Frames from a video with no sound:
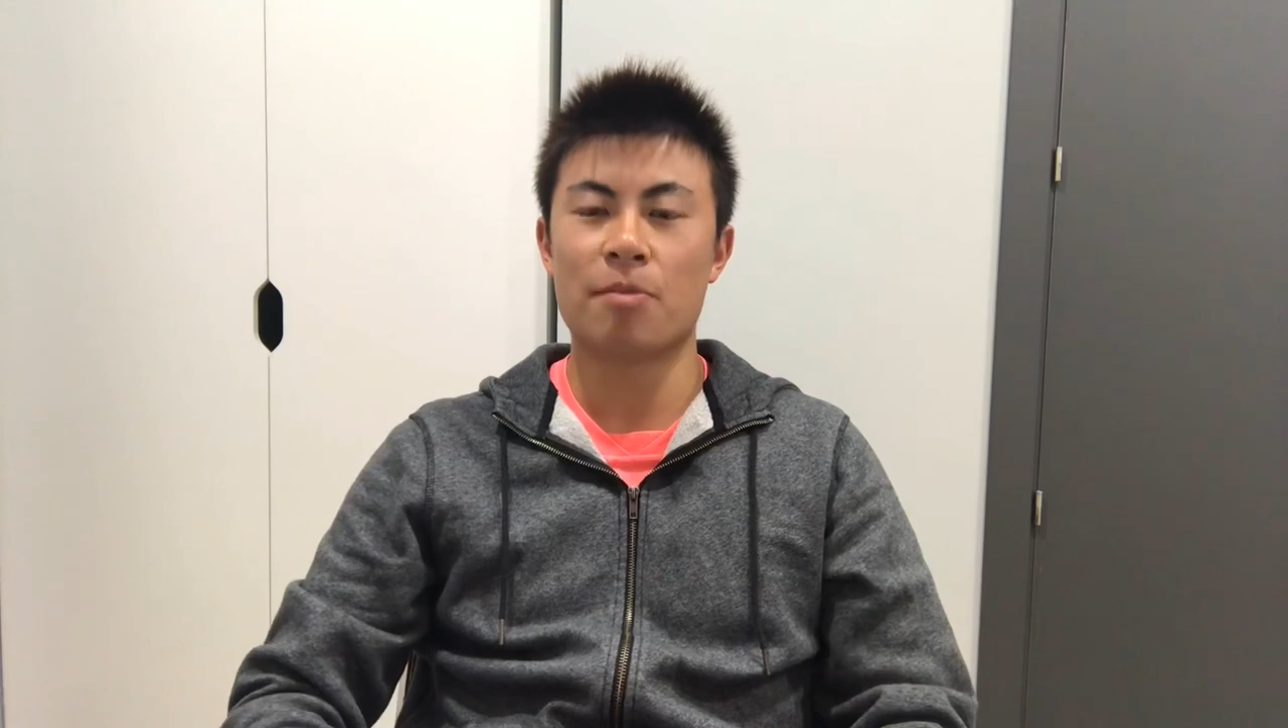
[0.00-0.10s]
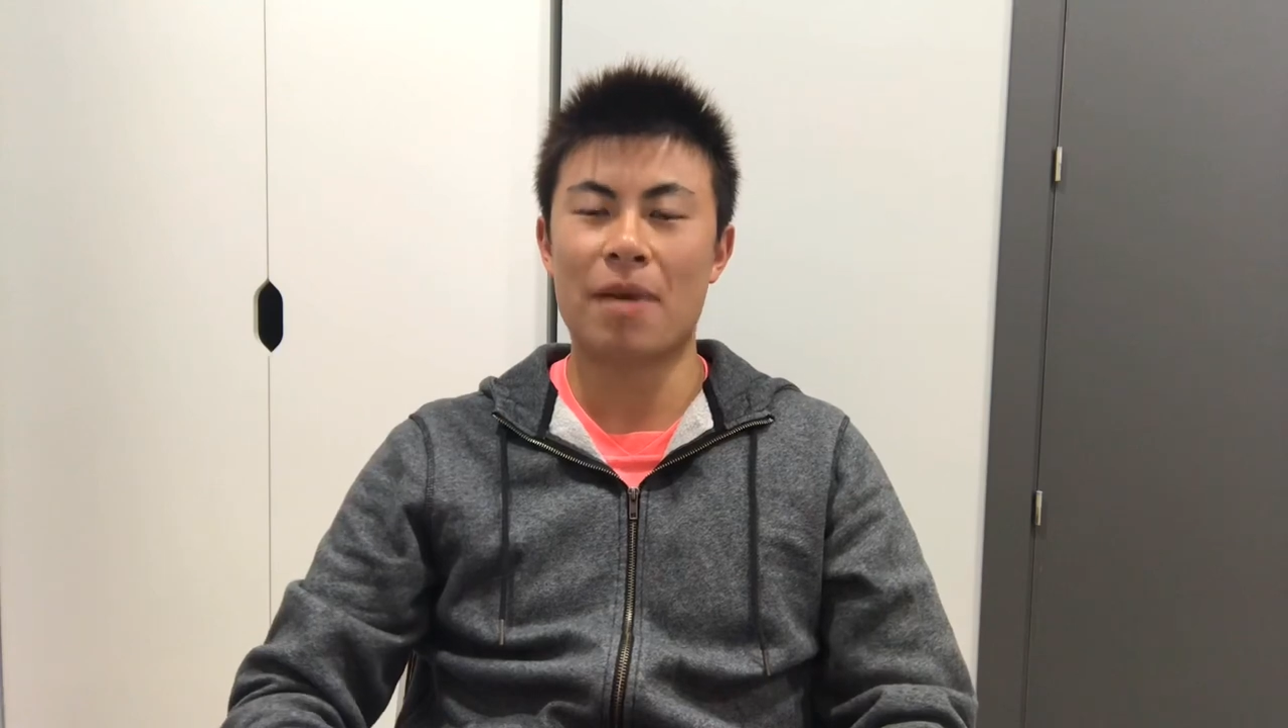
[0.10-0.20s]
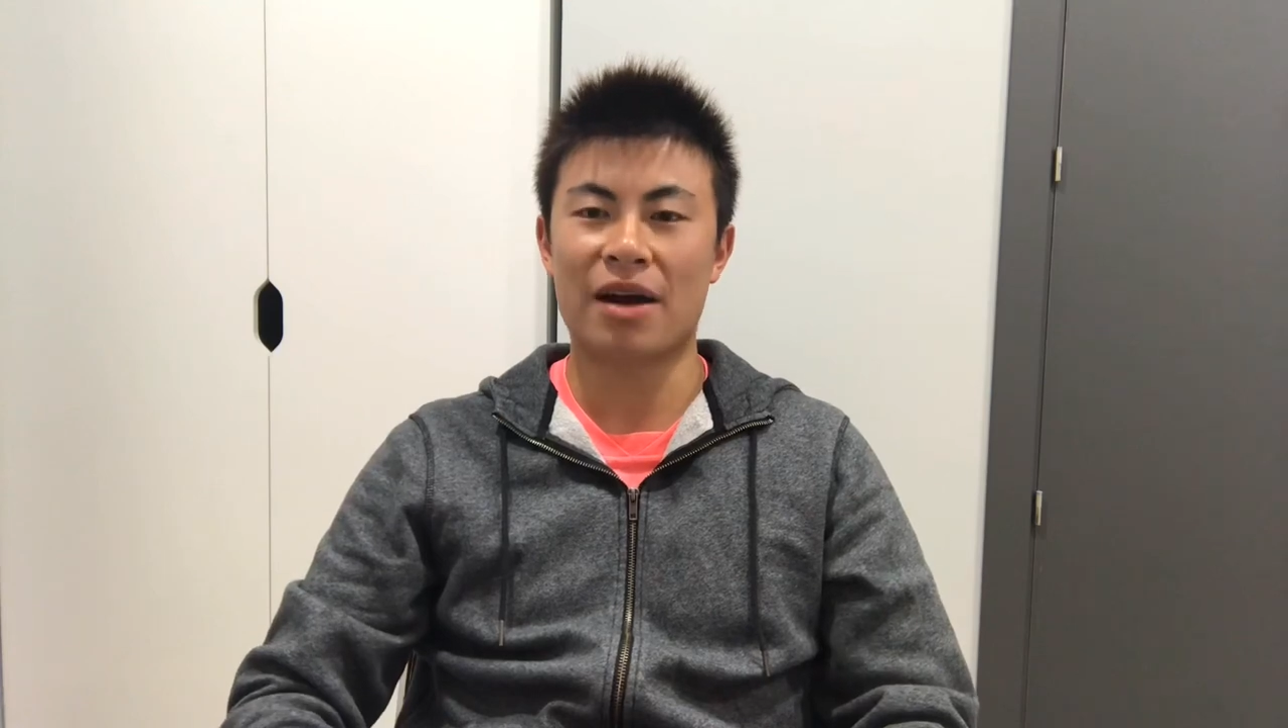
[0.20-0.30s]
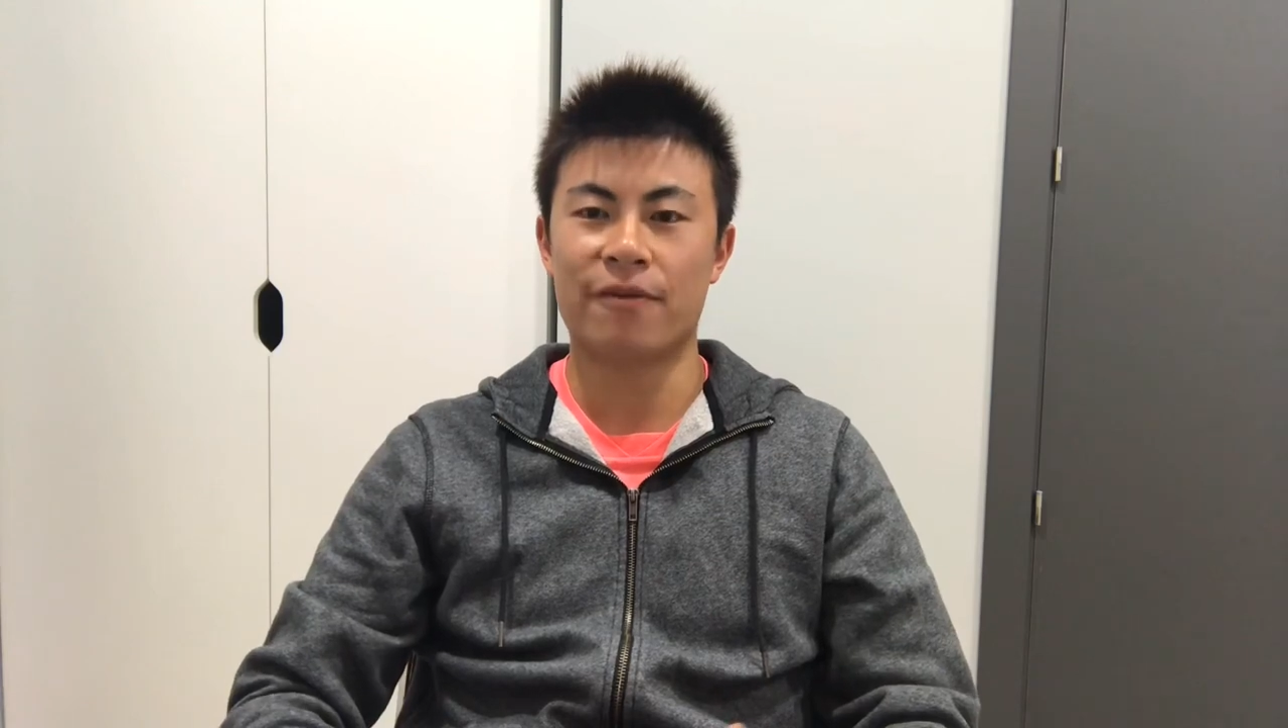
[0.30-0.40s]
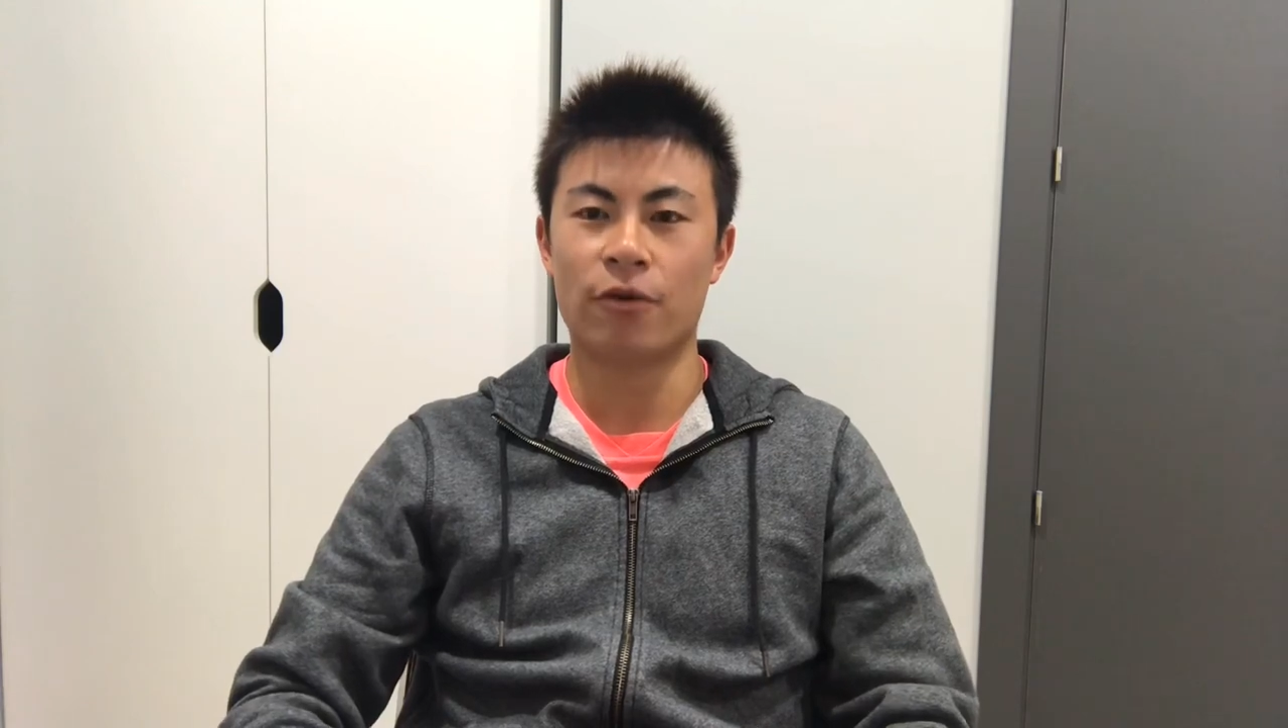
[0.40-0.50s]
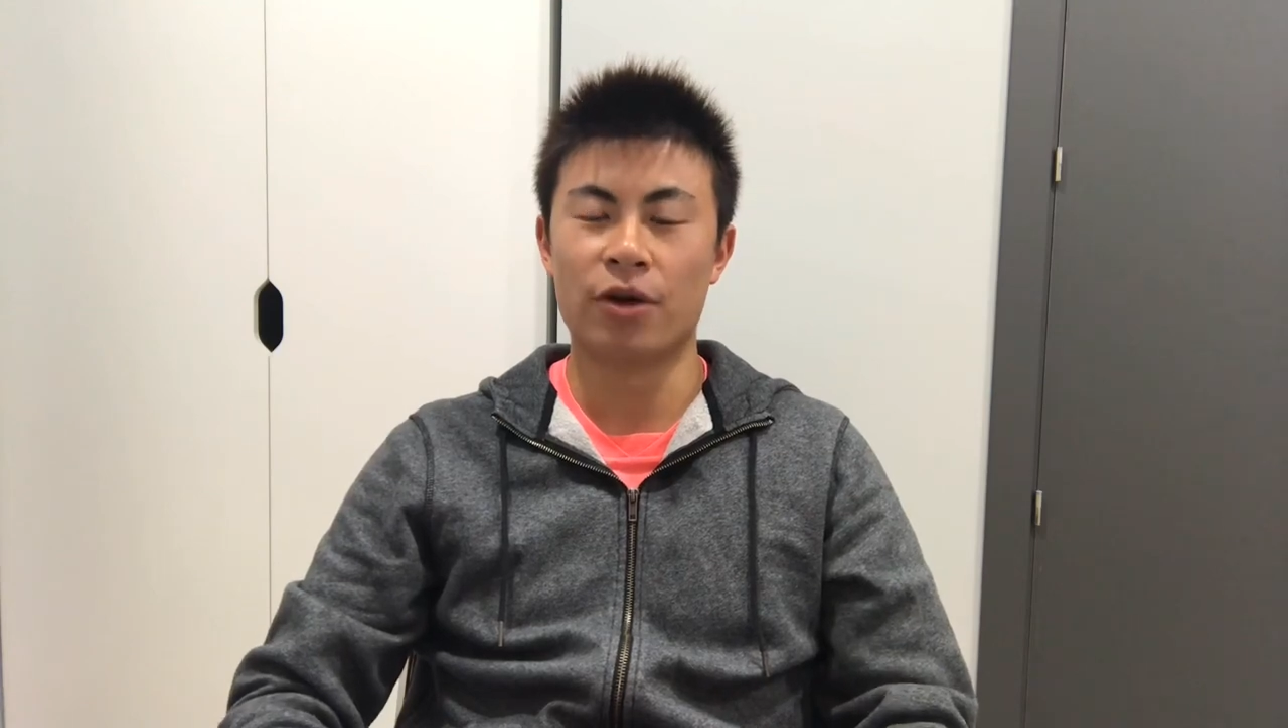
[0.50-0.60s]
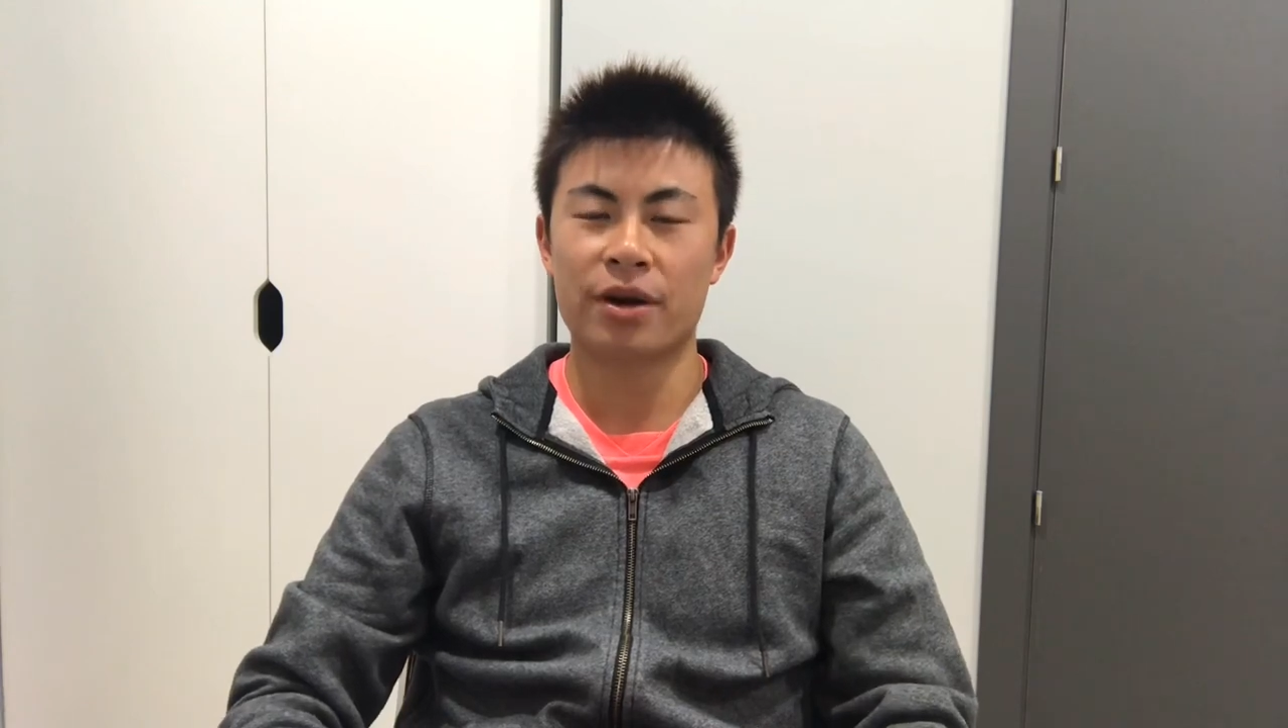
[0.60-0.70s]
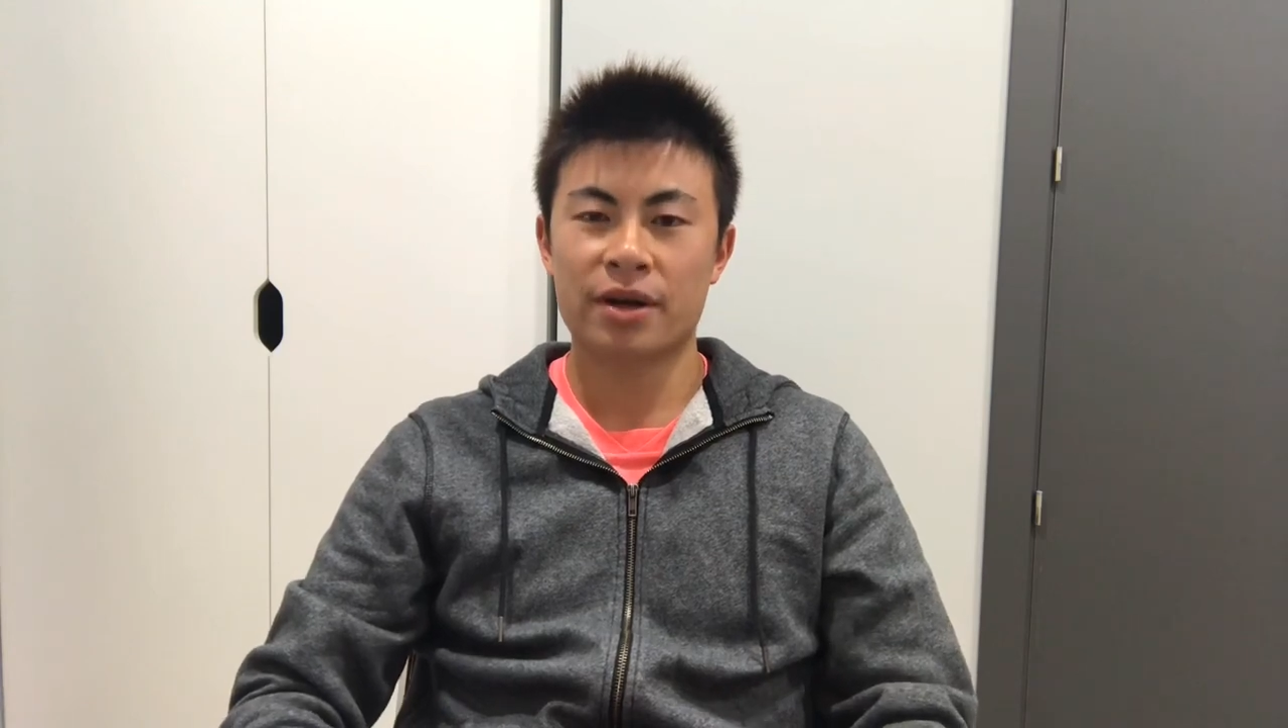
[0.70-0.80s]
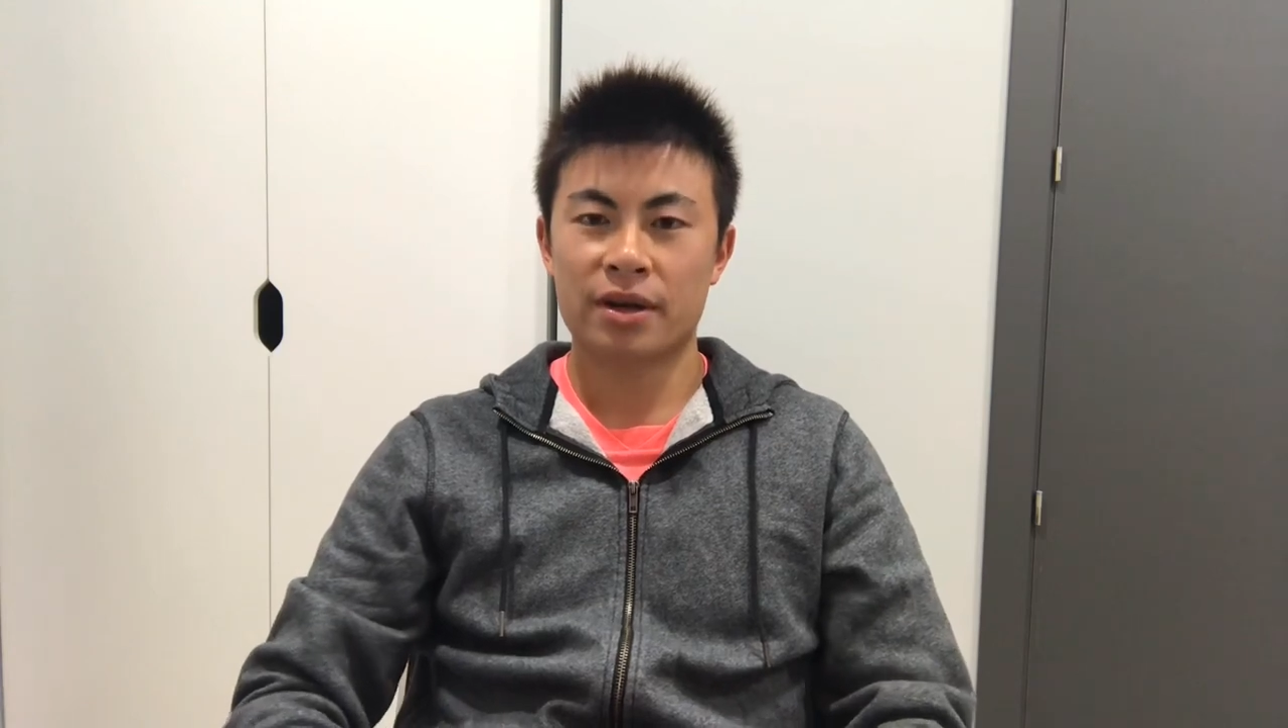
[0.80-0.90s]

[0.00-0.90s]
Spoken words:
back foot.